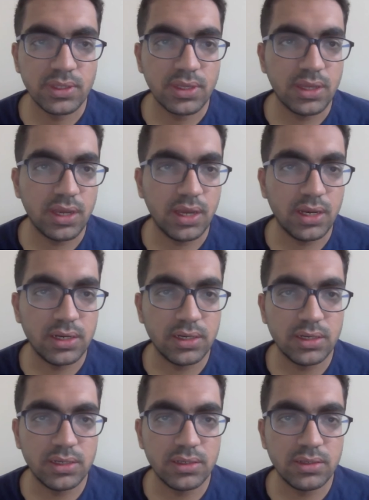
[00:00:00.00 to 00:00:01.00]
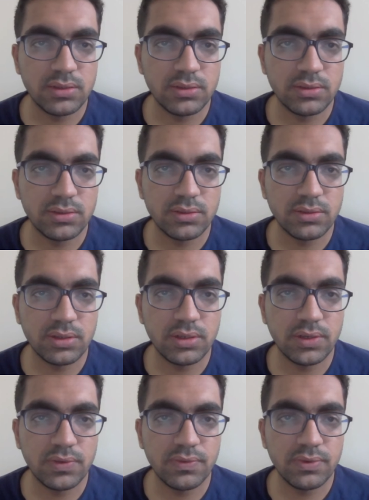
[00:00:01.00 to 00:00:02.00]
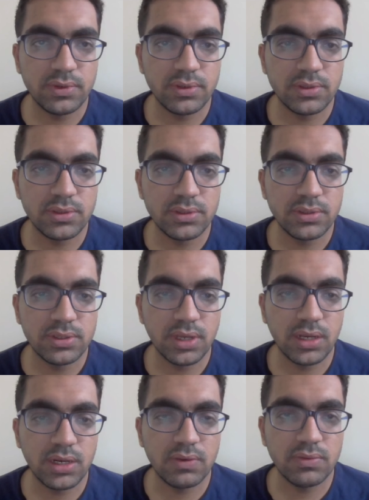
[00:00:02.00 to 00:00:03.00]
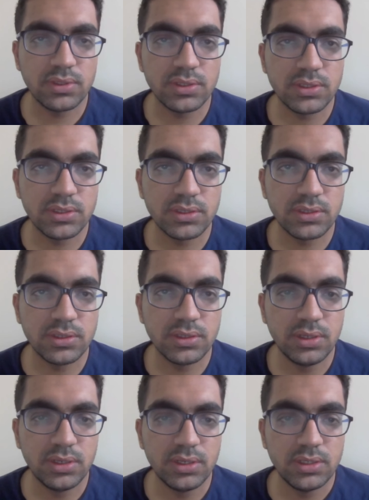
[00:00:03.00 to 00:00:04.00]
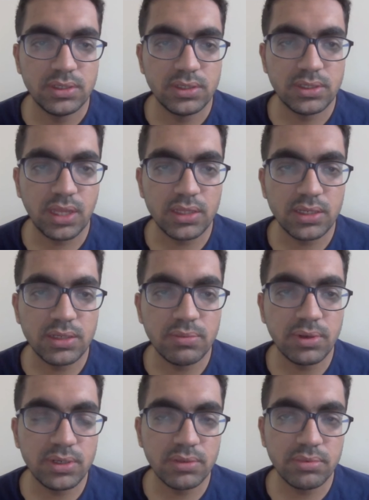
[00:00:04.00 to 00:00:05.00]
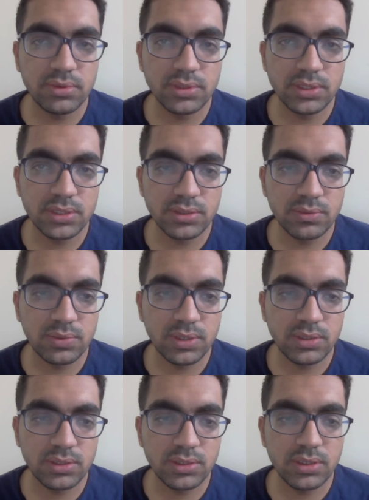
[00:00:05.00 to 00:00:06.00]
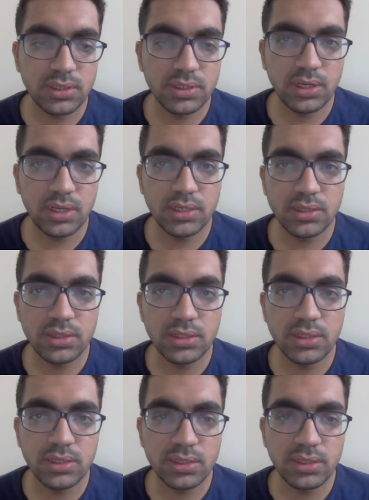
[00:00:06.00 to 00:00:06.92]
and sorry for this, and I will just start the debugging process once again, and in the